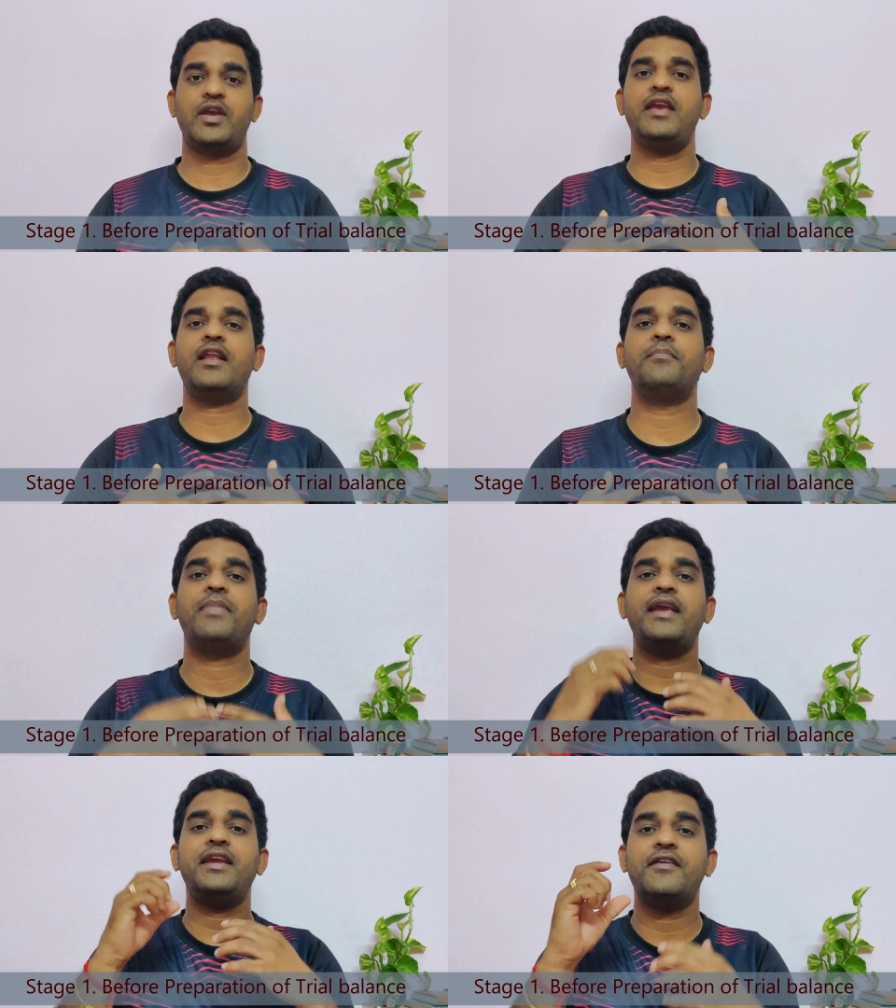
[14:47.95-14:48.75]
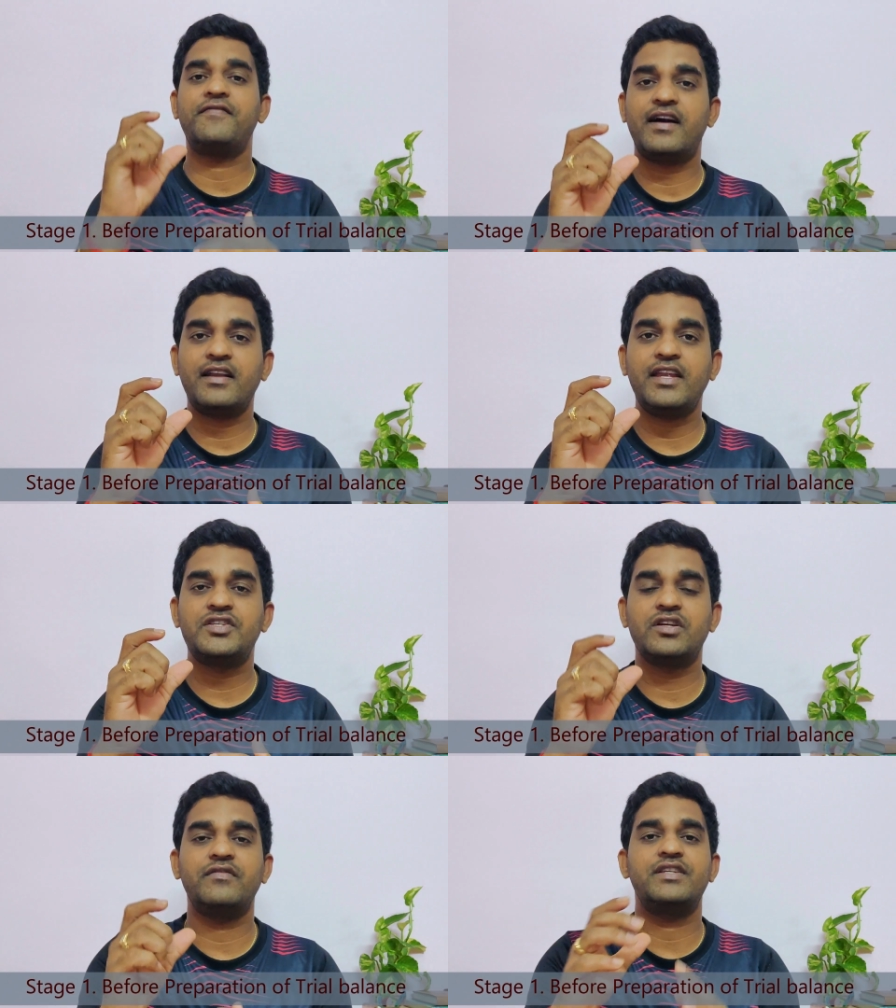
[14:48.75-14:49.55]
So here I am buying a
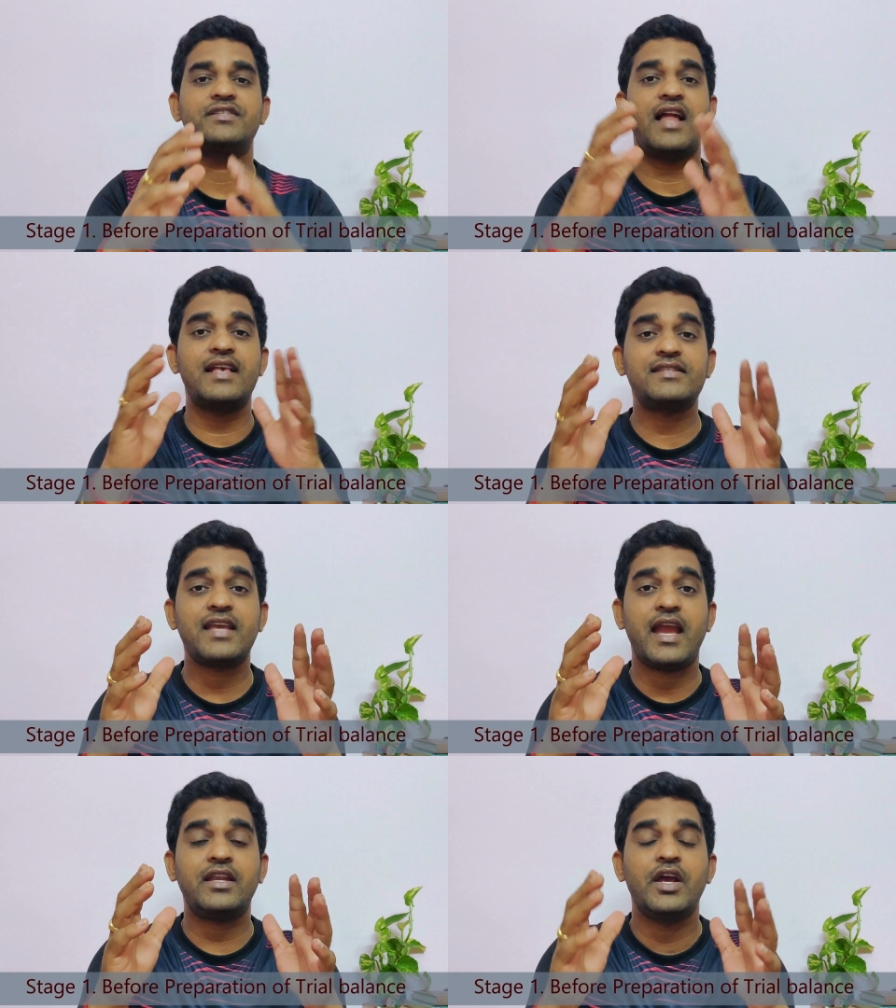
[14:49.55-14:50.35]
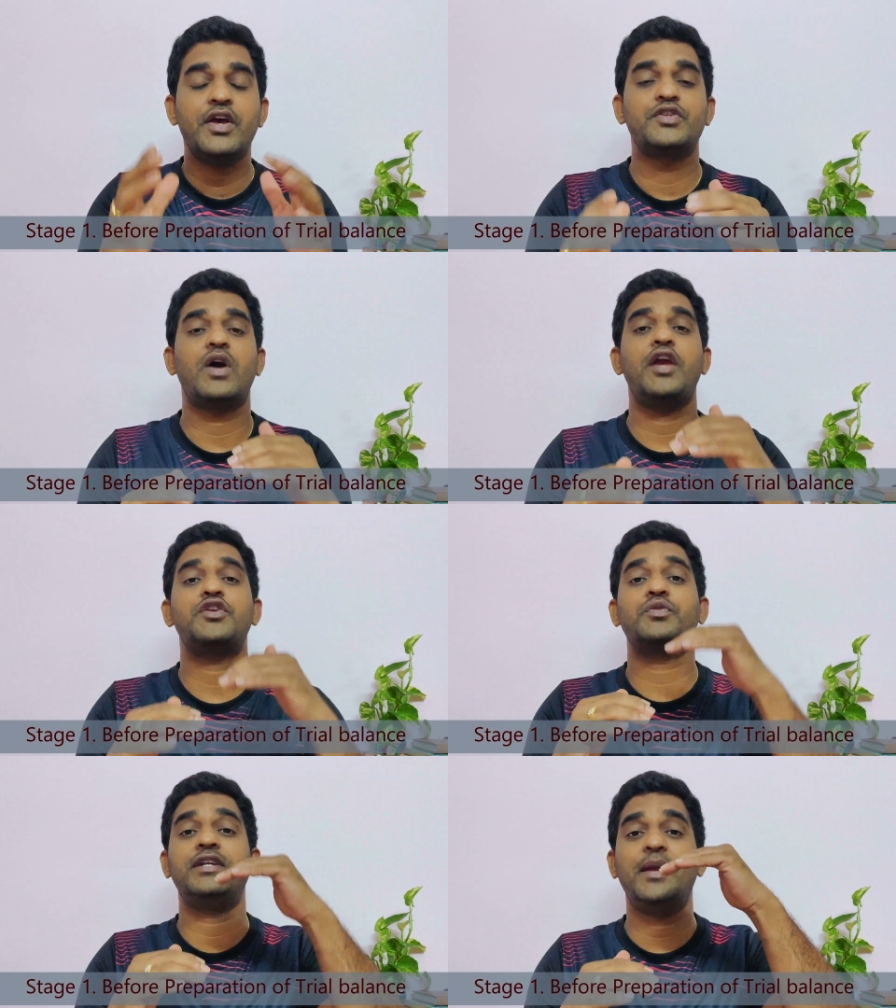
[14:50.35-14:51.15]
furniture which is an asset. So
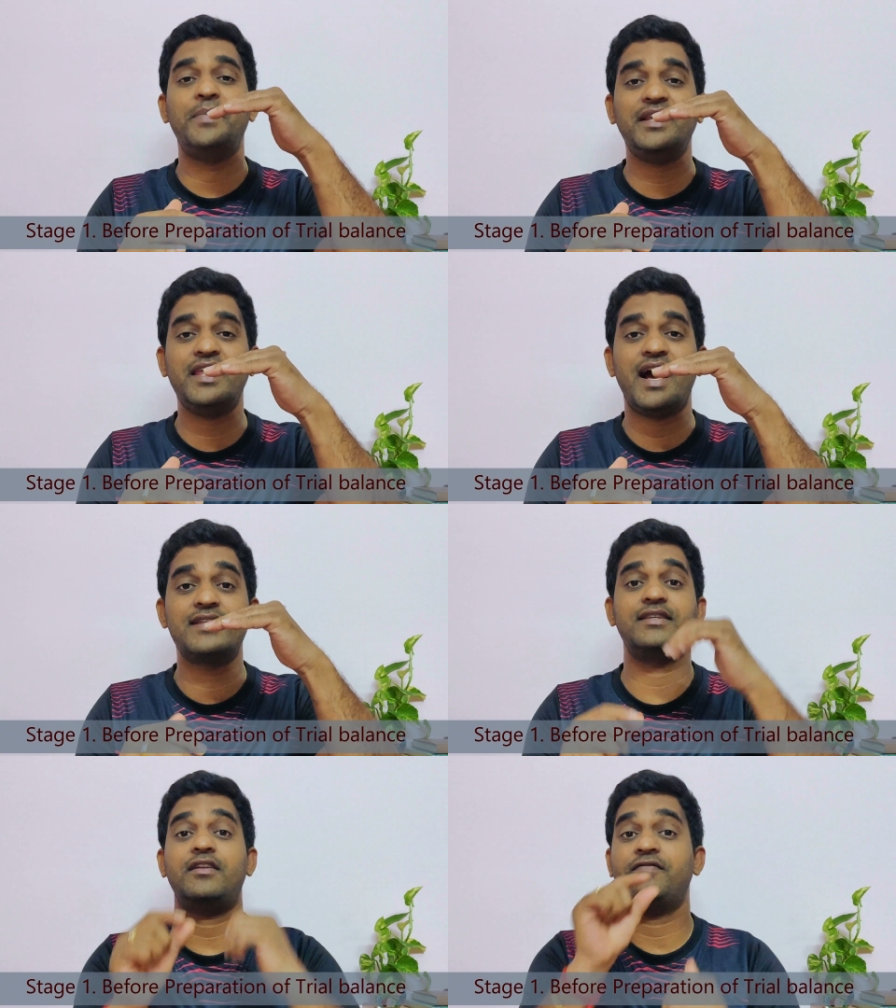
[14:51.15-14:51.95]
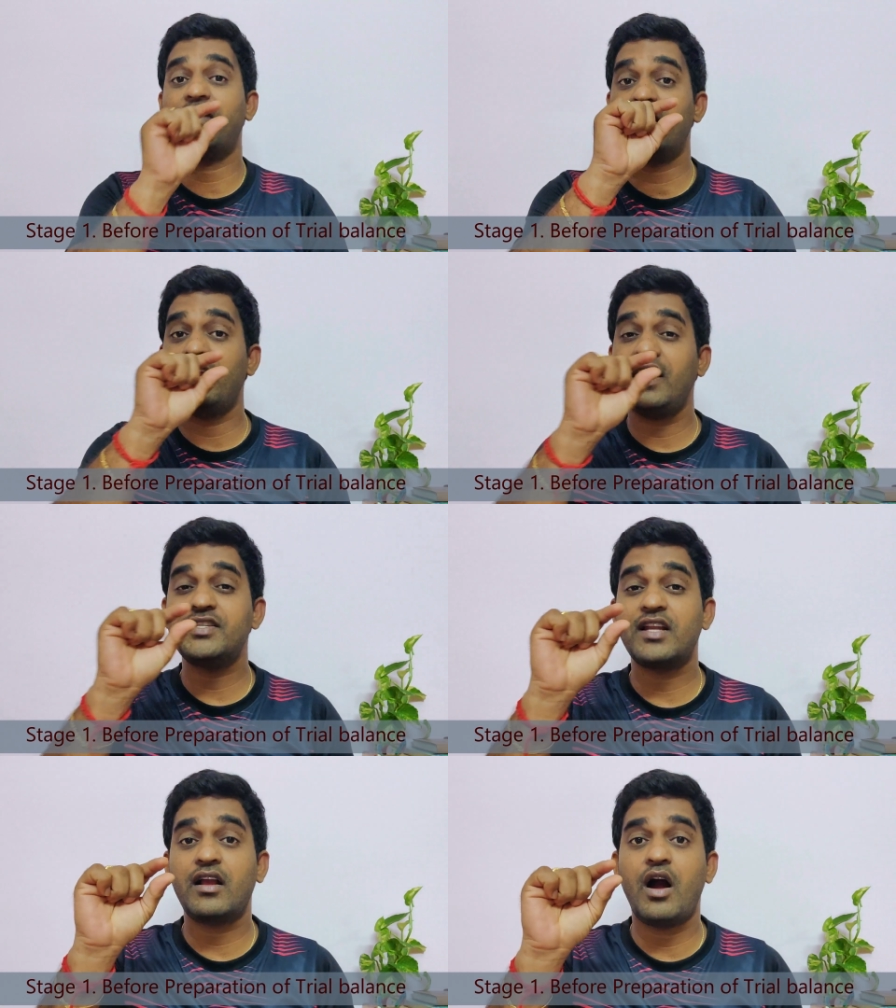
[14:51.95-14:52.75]
I should debit the asset
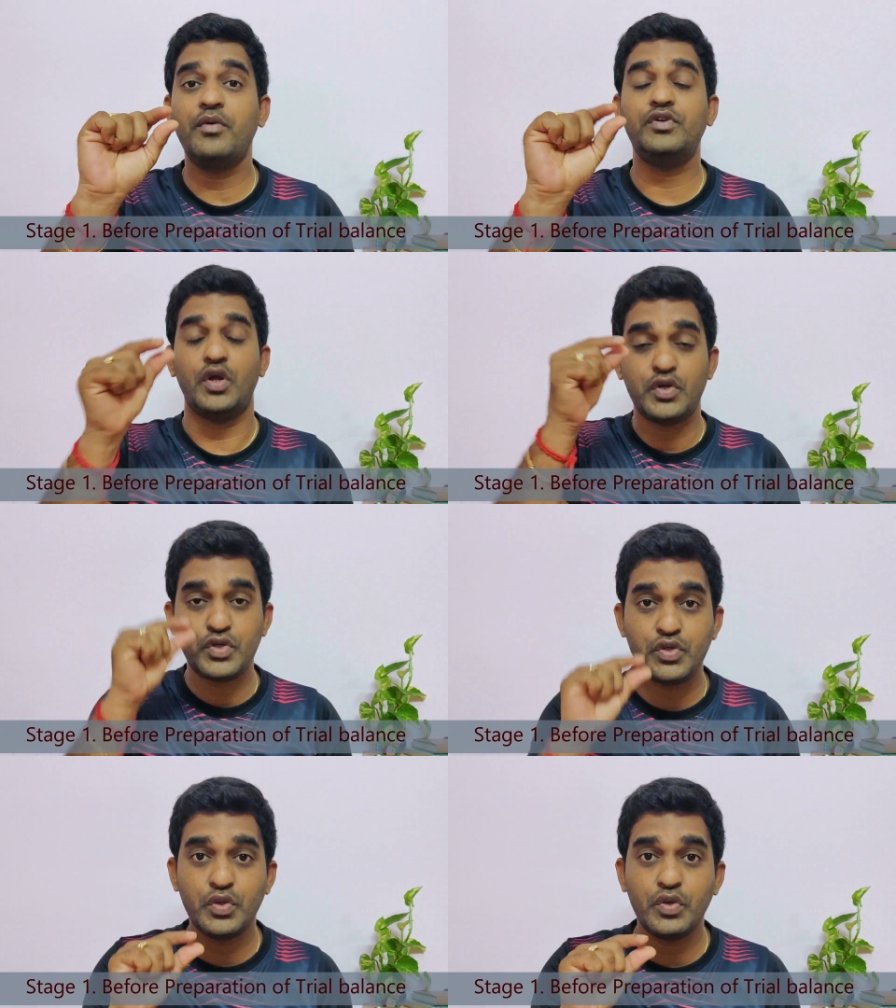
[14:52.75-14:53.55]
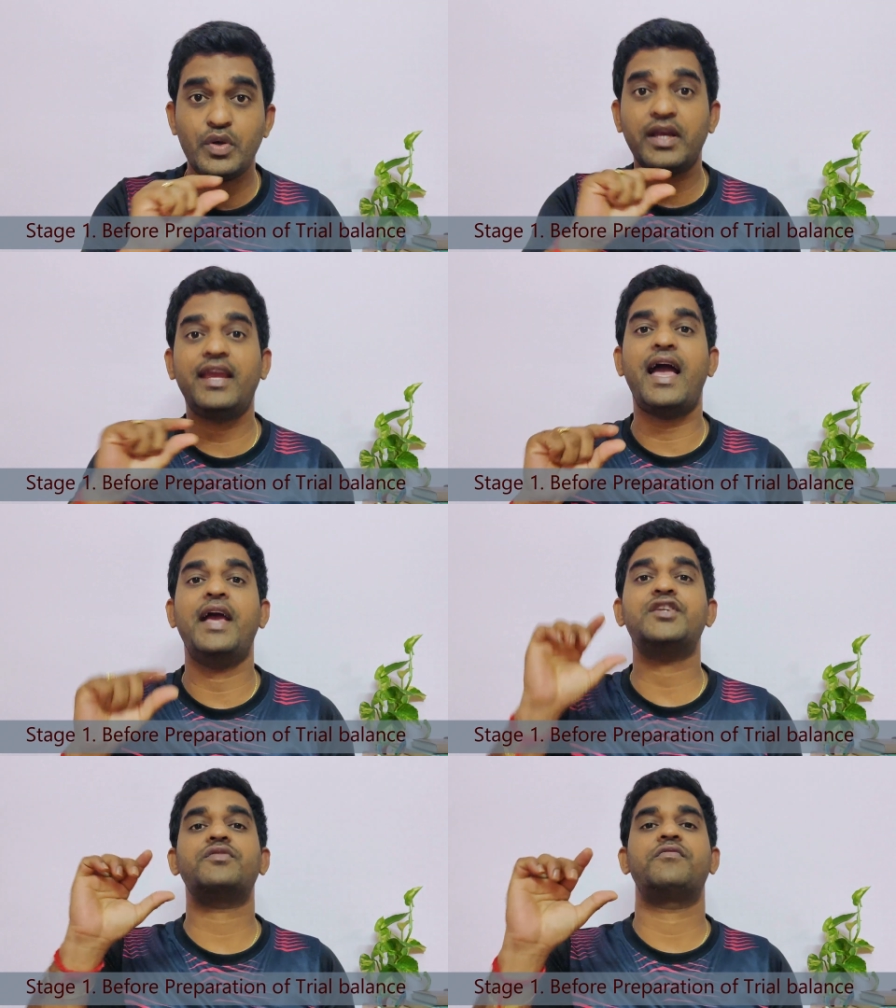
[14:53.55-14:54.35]
furniture account to
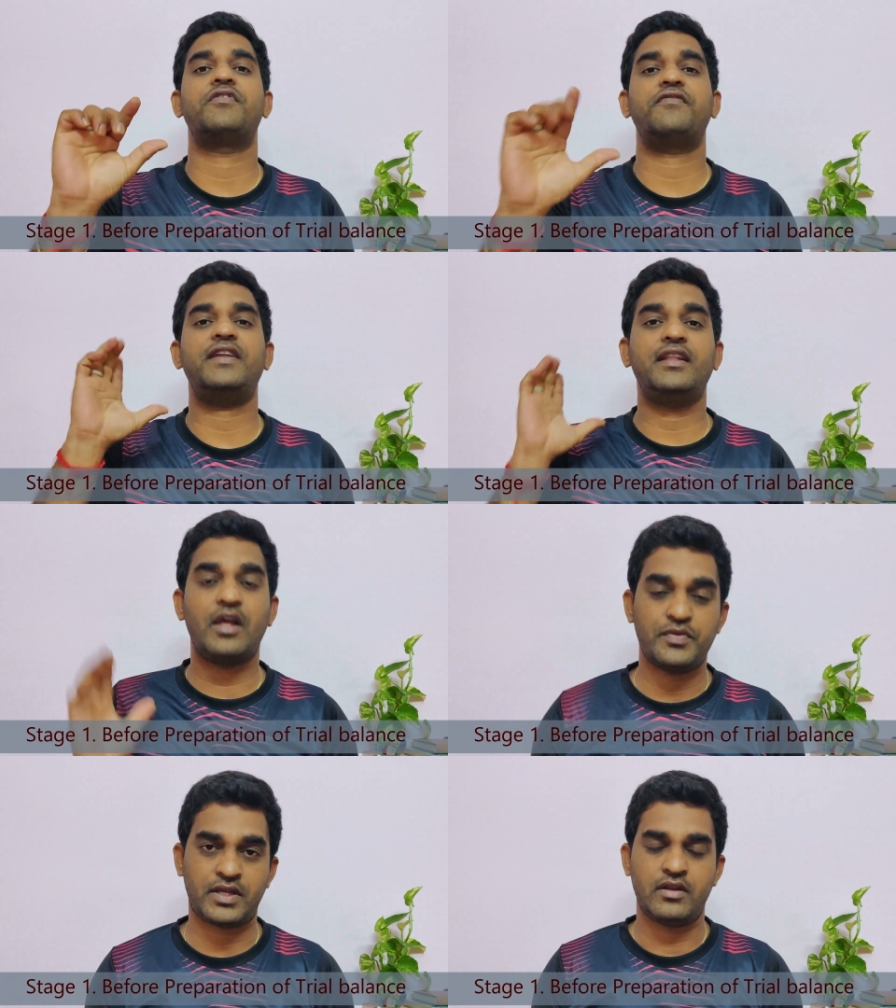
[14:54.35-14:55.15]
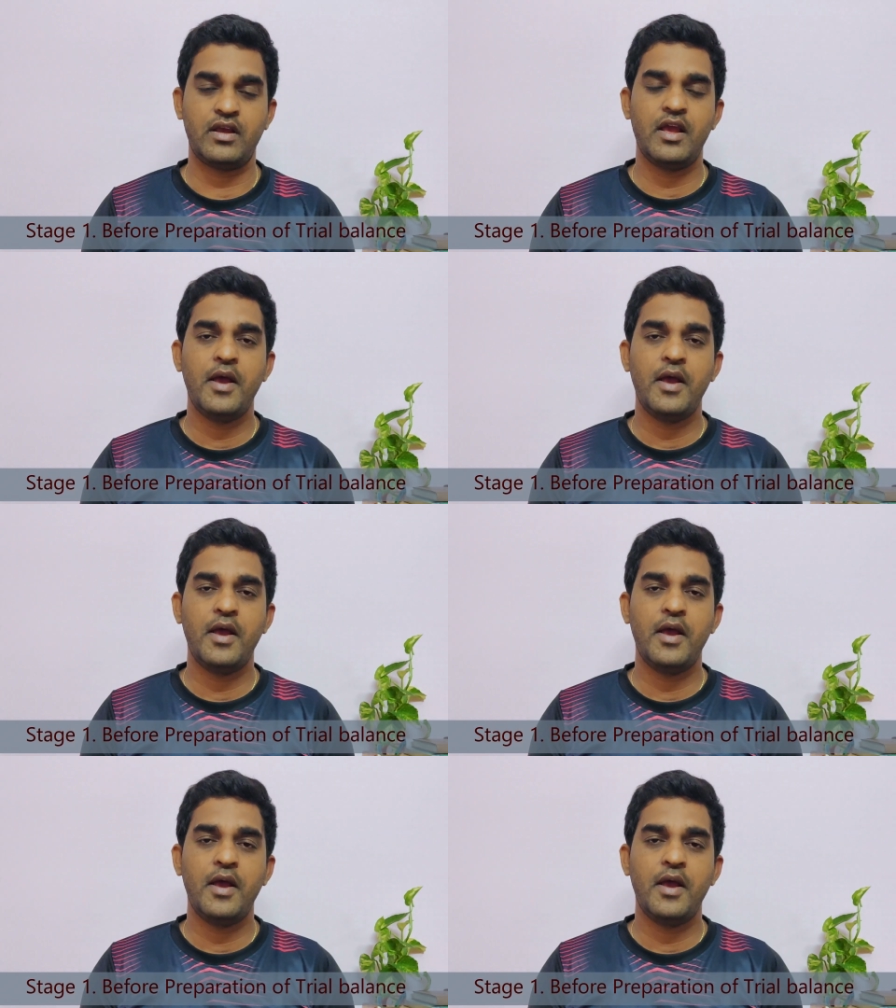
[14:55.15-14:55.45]
cash 50,000.